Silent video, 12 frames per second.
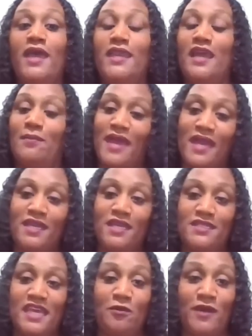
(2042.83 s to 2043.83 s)
Now, back in
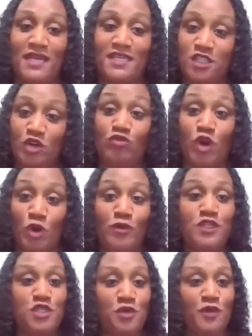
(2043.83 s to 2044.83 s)
the day, would I still roll
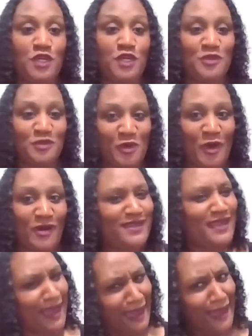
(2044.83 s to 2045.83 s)
with you when you was wrong?
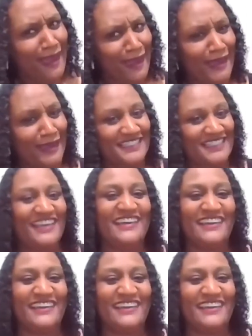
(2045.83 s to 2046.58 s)
Yes.